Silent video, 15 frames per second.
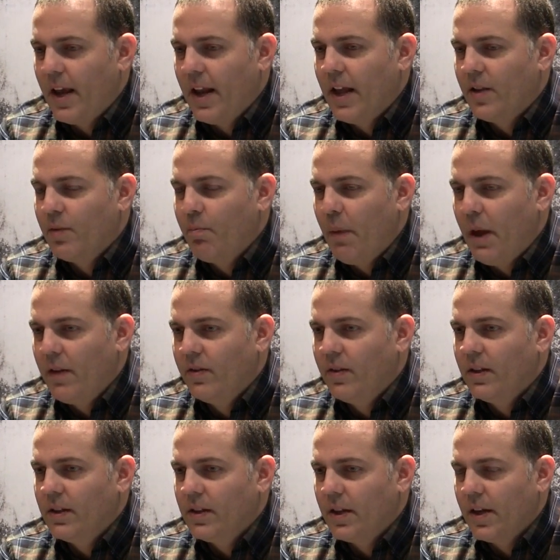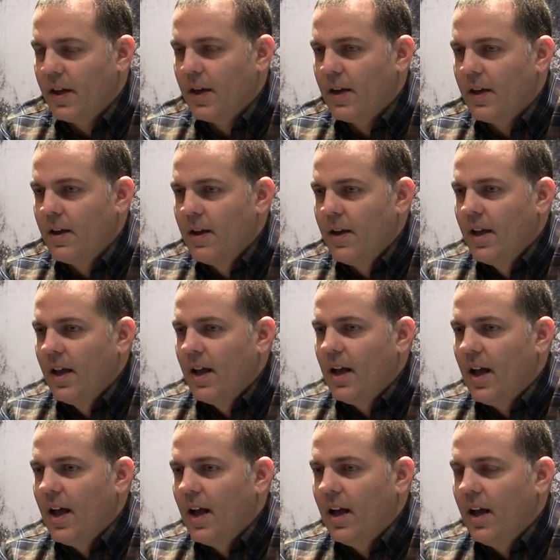And it's basically
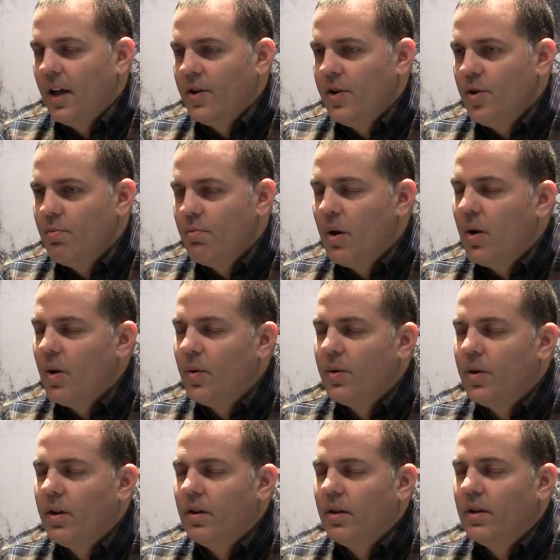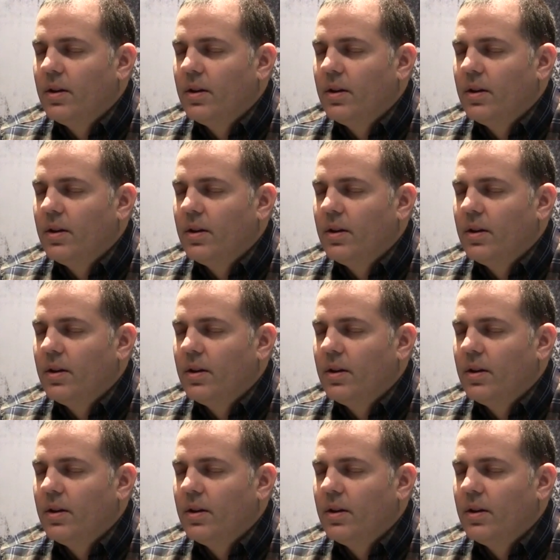a new mode